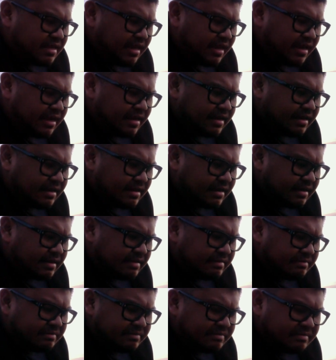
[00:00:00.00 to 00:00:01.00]
and
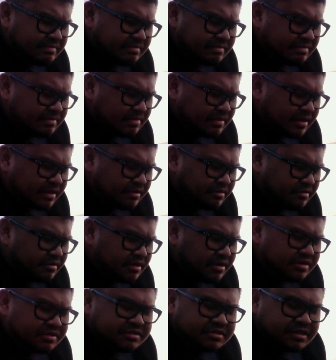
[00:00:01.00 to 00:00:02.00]
um, I don't
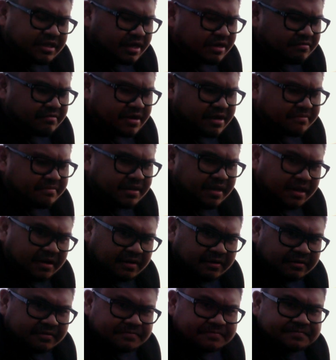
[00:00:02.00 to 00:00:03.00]
understand why I'm
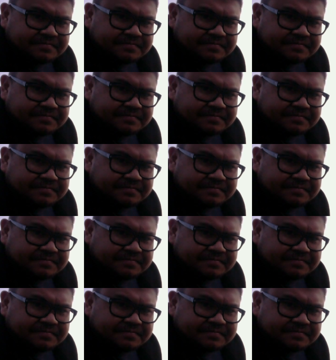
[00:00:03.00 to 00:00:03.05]
here.